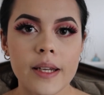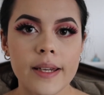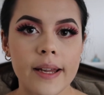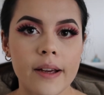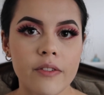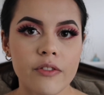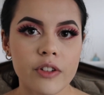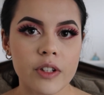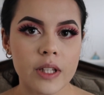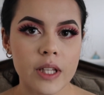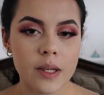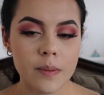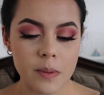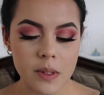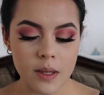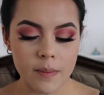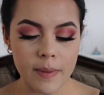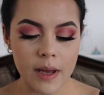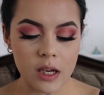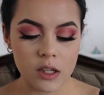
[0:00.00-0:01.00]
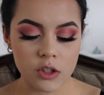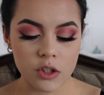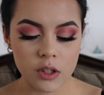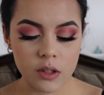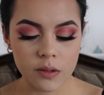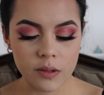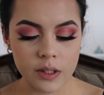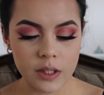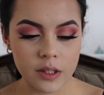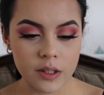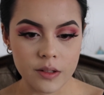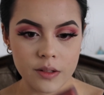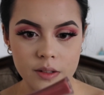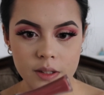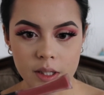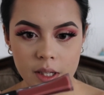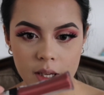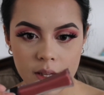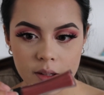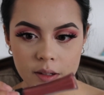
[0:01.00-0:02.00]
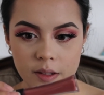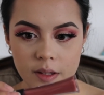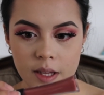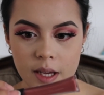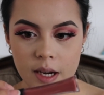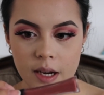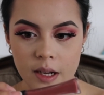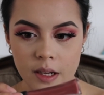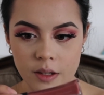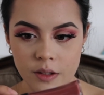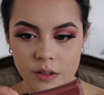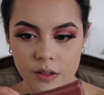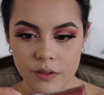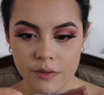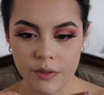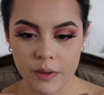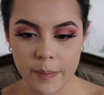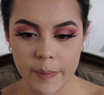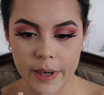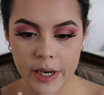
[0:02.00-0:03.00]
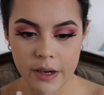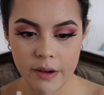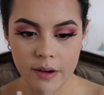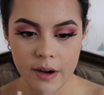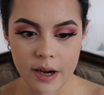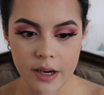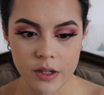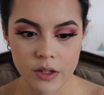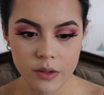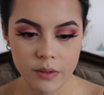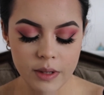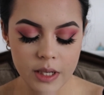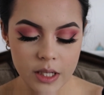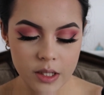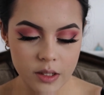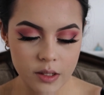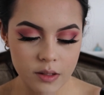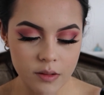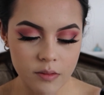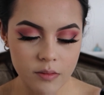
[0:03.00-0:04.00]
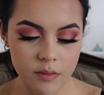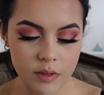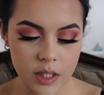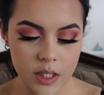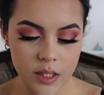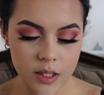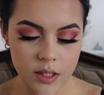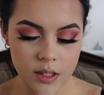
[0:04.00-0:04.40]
Now for lips, I'm actually going to use the color that I used for my graduation, which